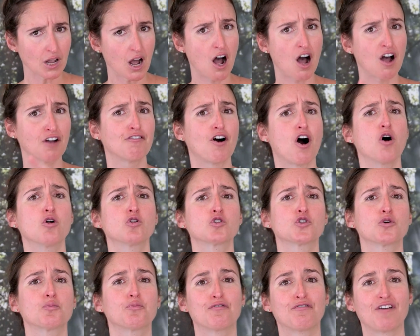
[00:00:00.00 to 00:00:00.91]
I've
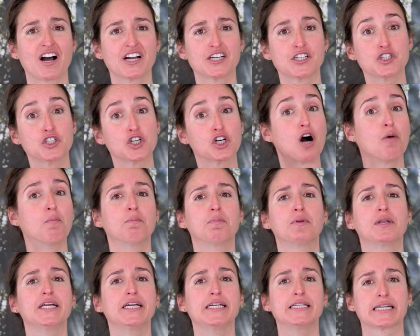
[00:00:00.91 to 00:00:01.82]
also provided a
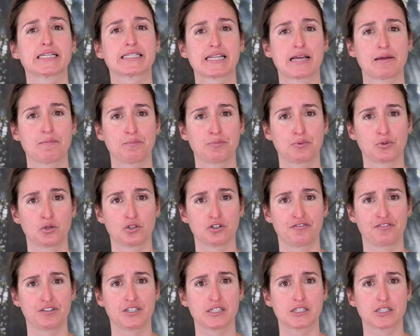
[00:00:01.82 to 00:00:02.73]
complete example
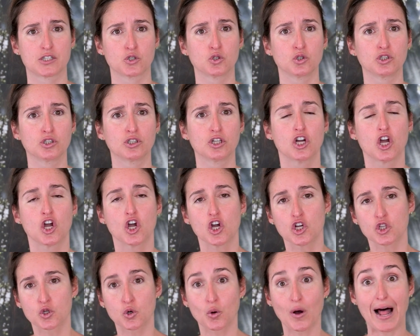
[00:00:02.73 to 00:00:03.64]
of this tool
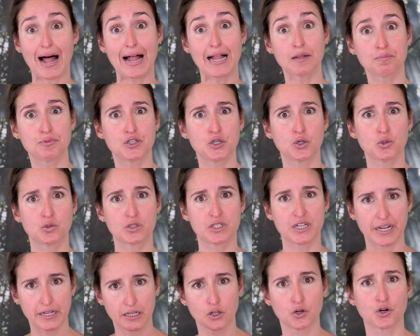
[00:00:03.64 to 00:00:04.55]
to help you
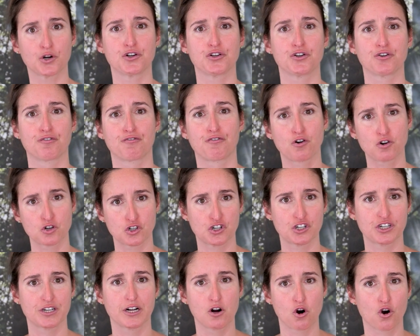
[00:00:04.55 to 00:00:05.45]
tailor your
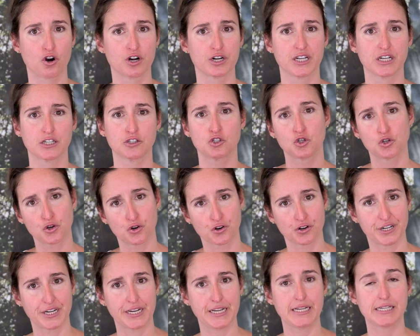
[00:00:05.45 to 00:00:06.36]
version according to your
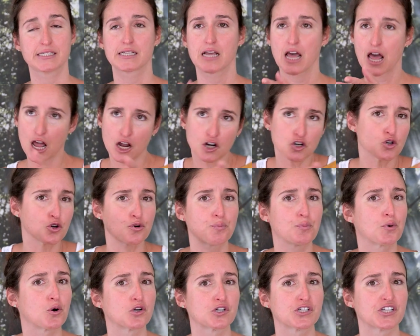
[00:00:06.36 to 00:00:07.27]
needs and your
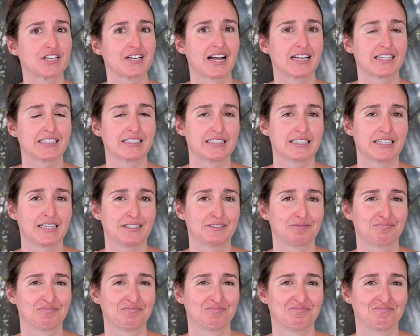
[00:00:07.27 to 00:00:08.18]
personality.
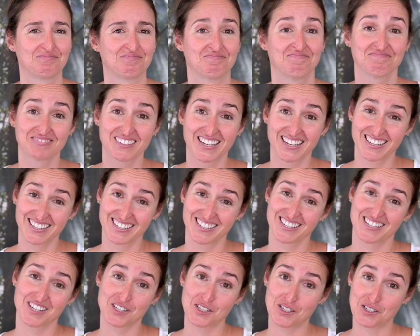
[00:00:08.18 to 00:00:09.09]

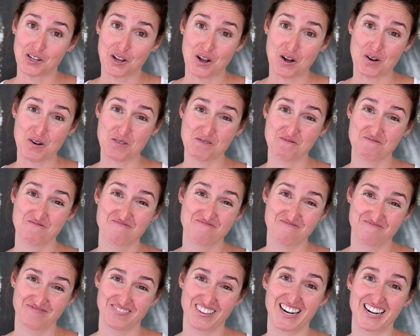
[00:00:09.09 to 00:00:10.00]
So
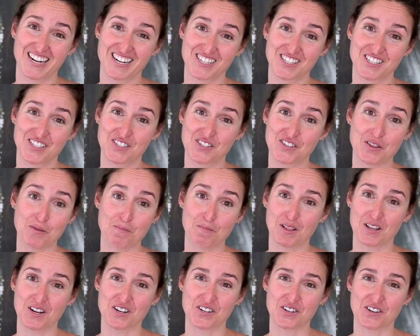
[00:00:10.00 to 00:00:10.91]
here's to the
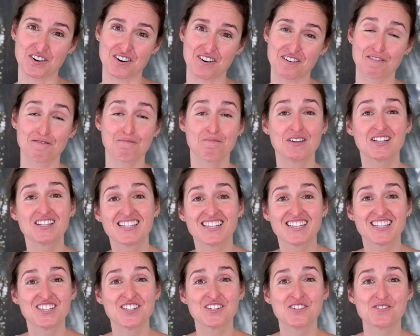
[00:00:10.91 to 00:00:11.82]
pleasure of
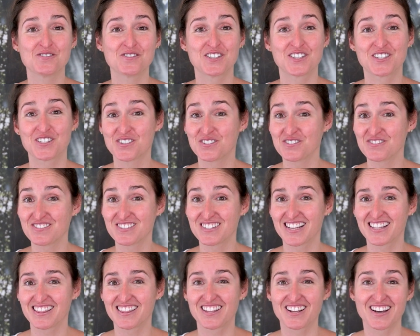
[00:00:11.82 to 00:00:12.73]
meeting you soon
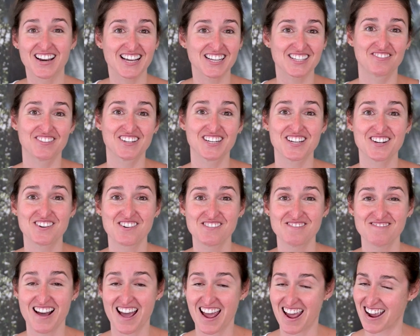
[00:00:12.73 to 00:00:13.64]
in the next
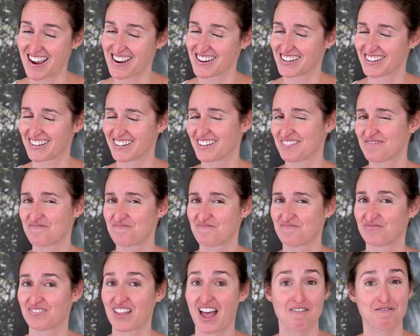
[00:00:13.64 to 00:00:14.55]
video, and
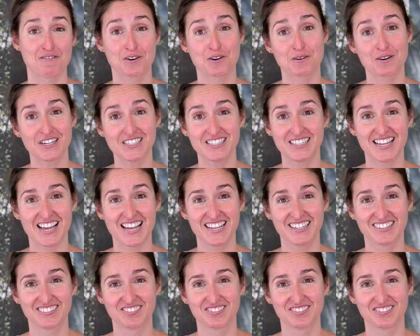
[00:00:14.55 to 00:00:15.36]
have a great day!